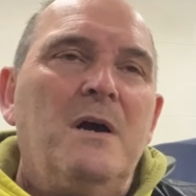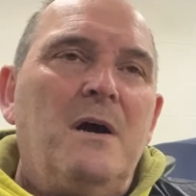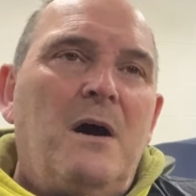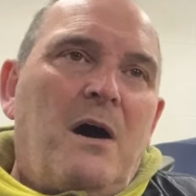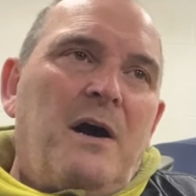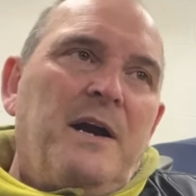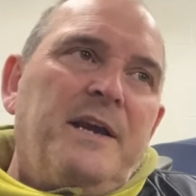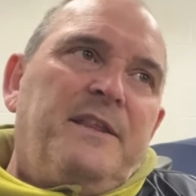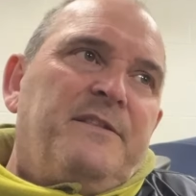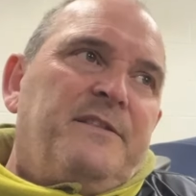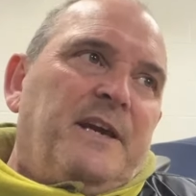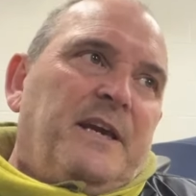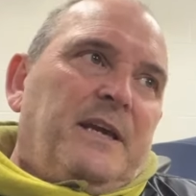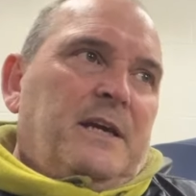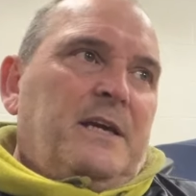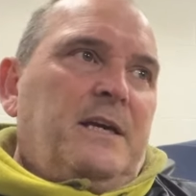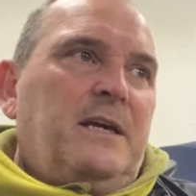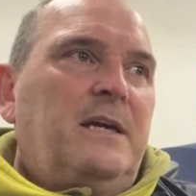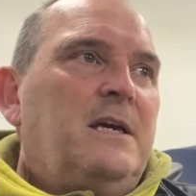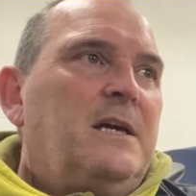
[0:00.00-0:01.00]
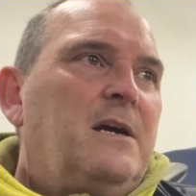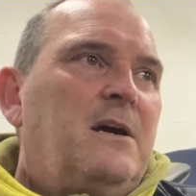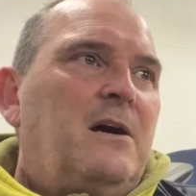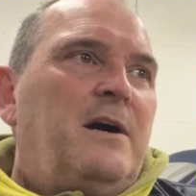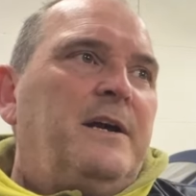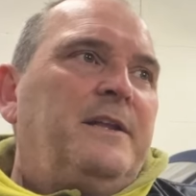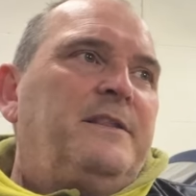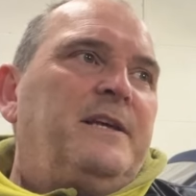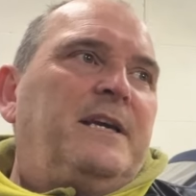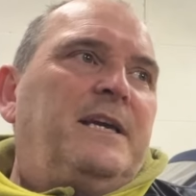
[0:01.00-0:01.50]
I think
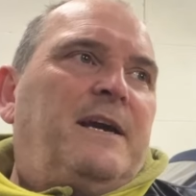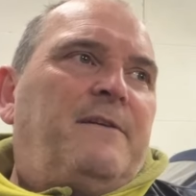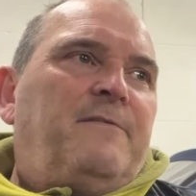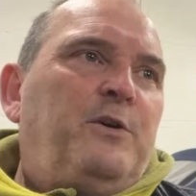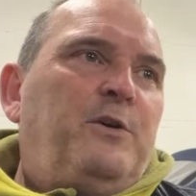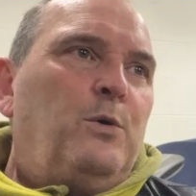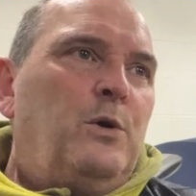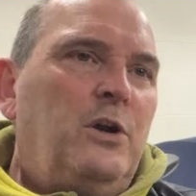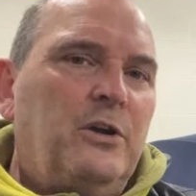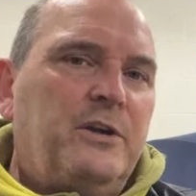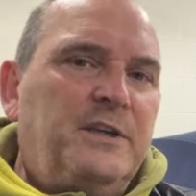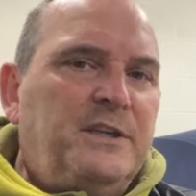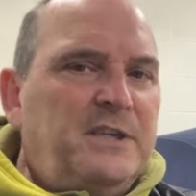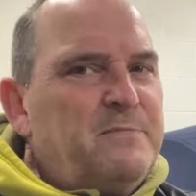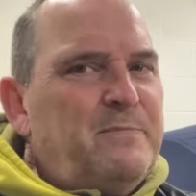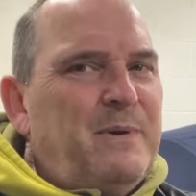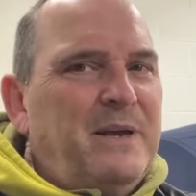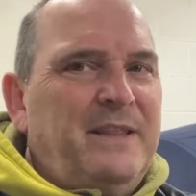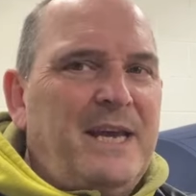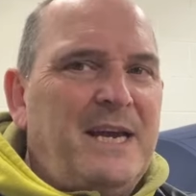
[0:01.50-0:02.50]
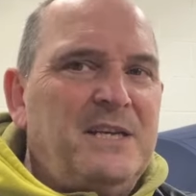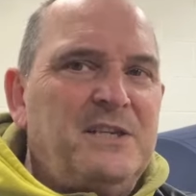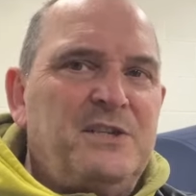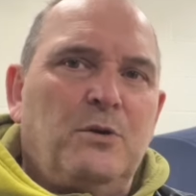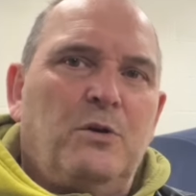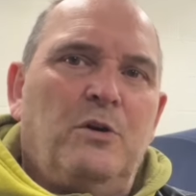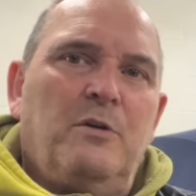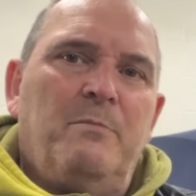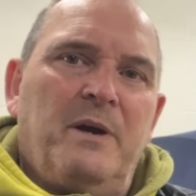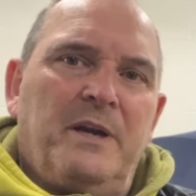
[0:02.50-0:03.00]
I think if looking to spend that
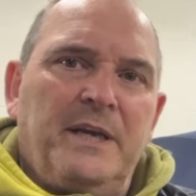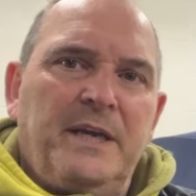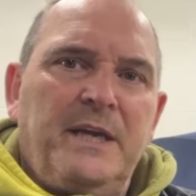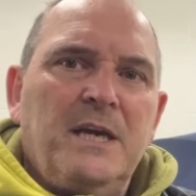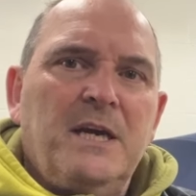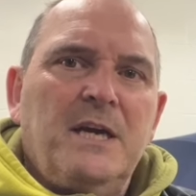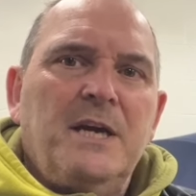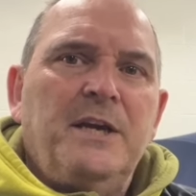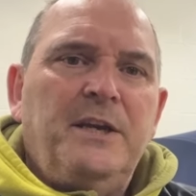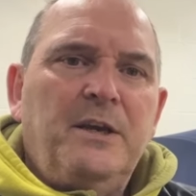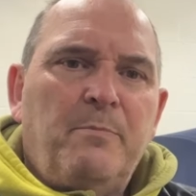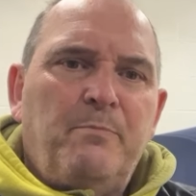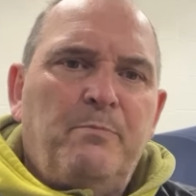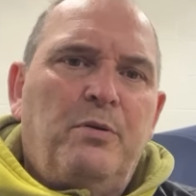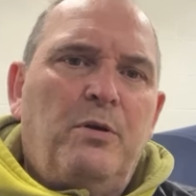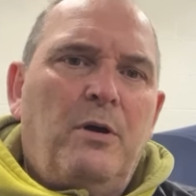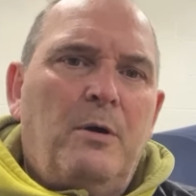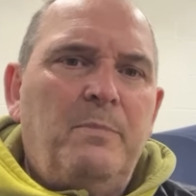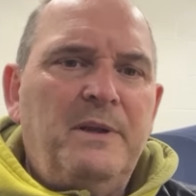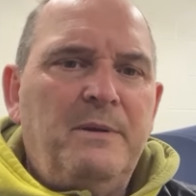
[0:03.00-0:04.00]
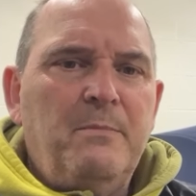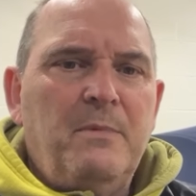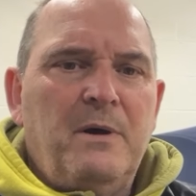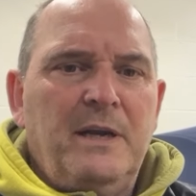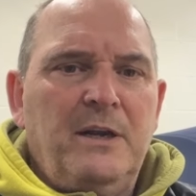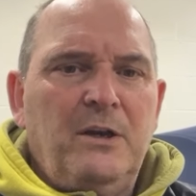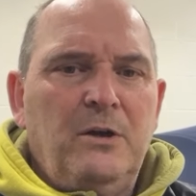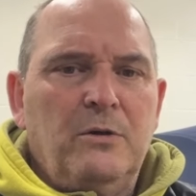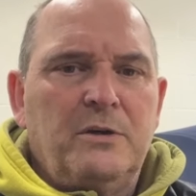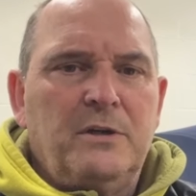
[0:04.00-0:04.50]
sort of money, you probably
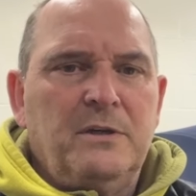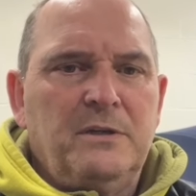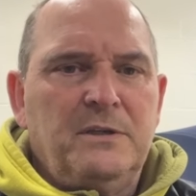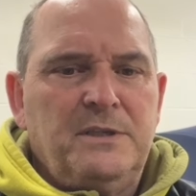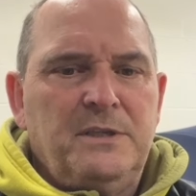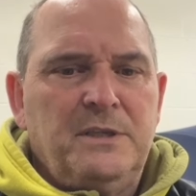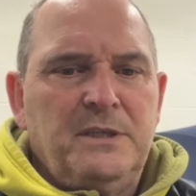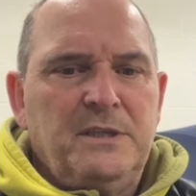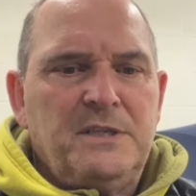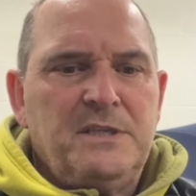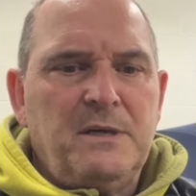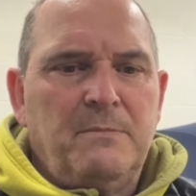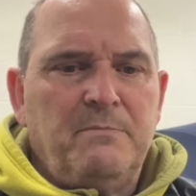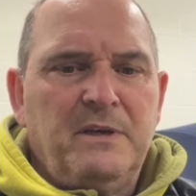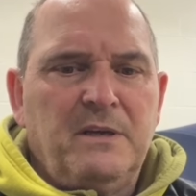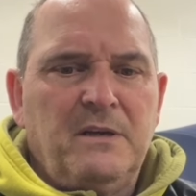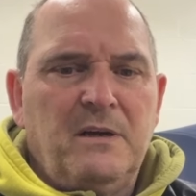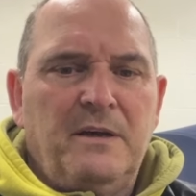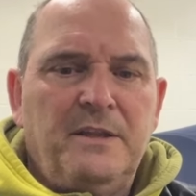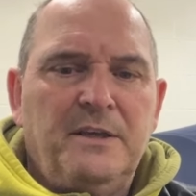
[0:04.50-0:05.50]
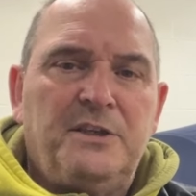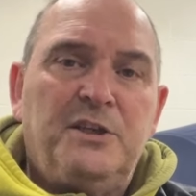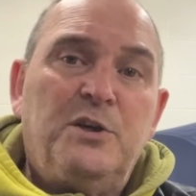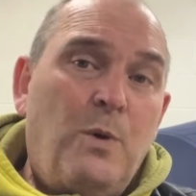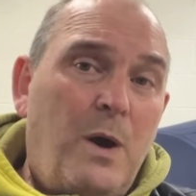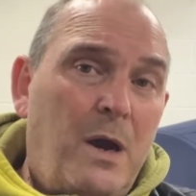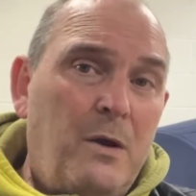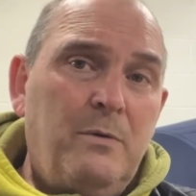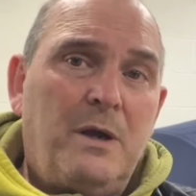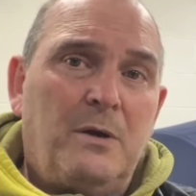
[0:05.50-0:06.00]
might look at something like the
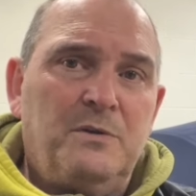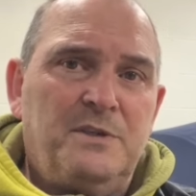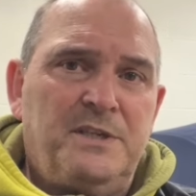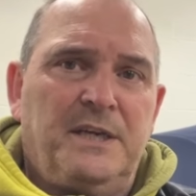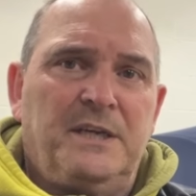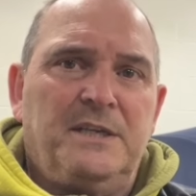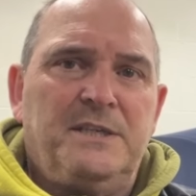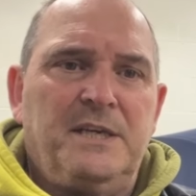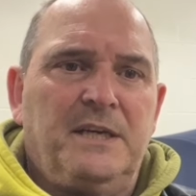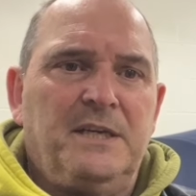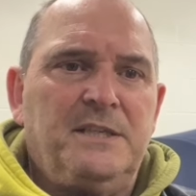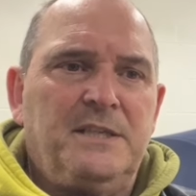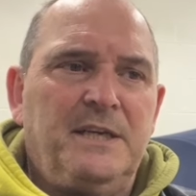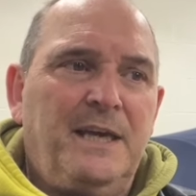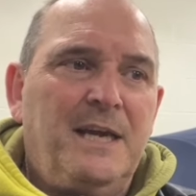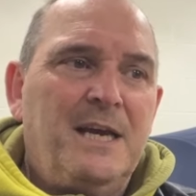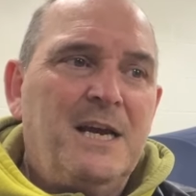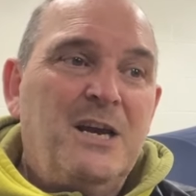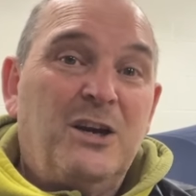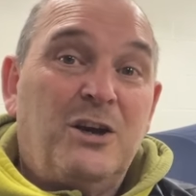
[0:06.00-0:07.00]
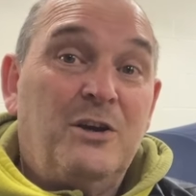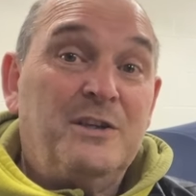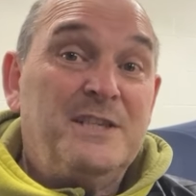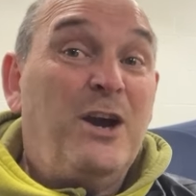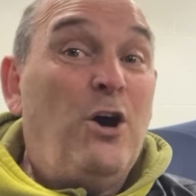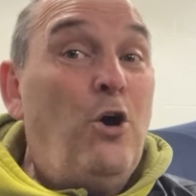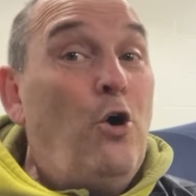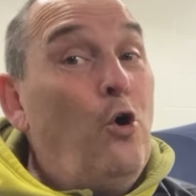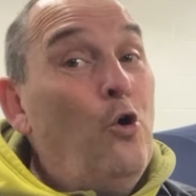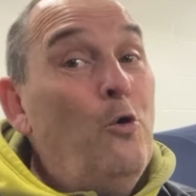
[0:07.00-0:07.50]
Tuono 660 because
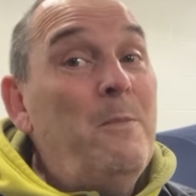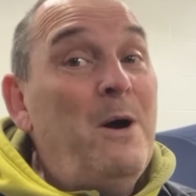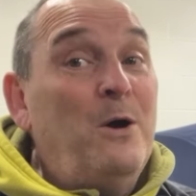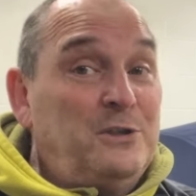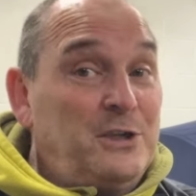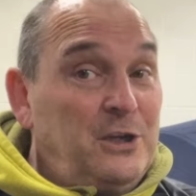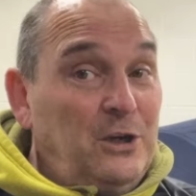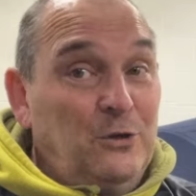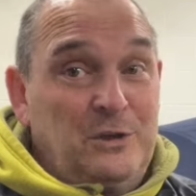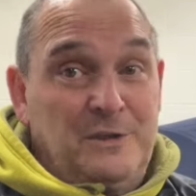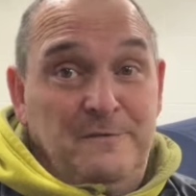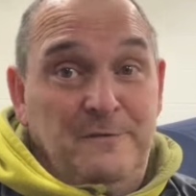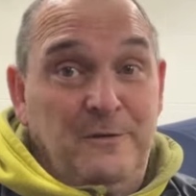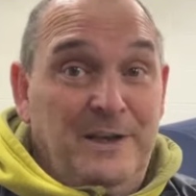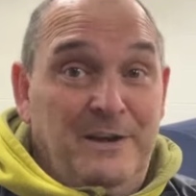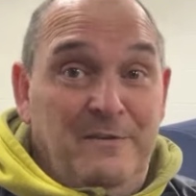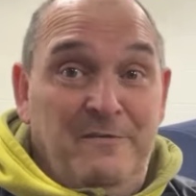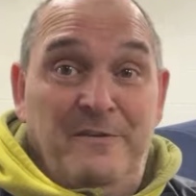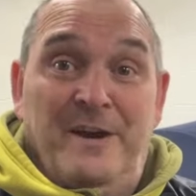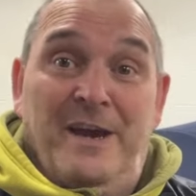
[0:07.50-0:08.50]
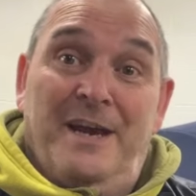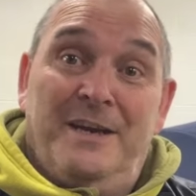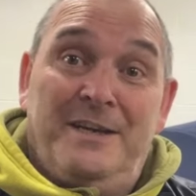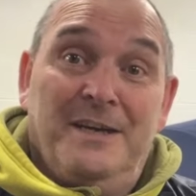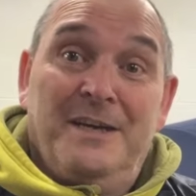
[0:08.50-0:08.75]
it almost looks fully fared.